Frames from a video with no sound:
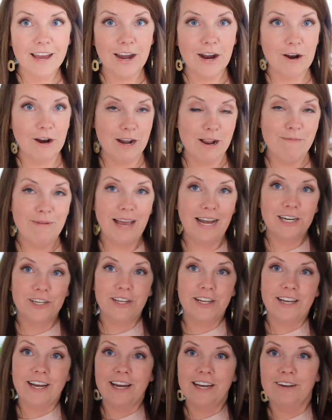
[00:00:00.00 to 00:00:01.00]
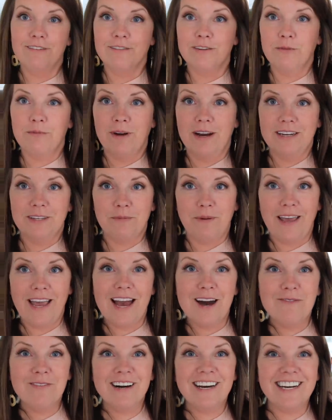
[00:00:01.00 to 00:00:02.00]
All right, I'm actually kind of surprised by
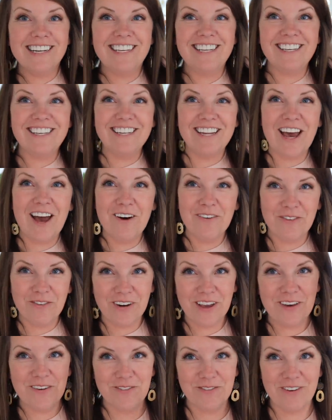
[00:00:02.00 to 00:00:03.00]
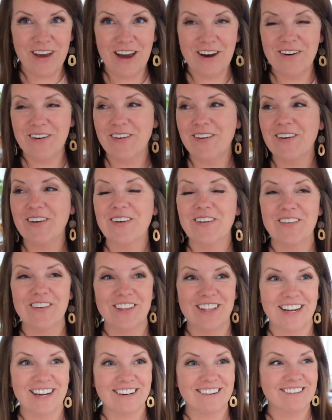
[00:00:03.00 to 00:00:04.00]
how much stuff we found over
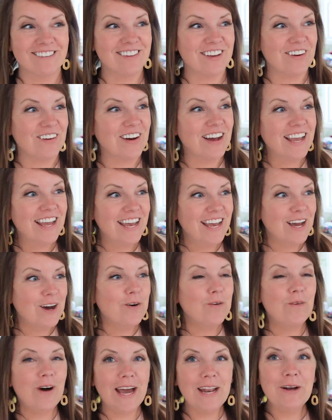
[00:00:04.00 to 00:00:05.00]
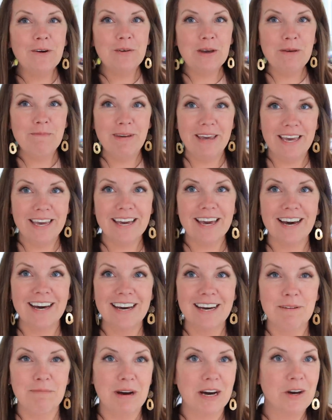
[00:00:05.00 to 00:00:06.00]
there. So why don't we make
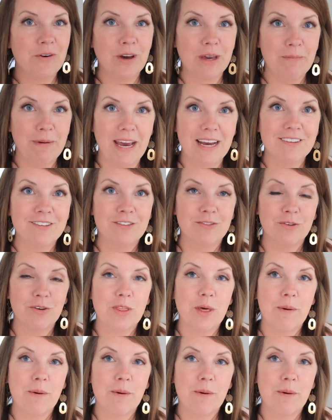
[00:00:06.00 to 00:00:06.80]
a quick pass through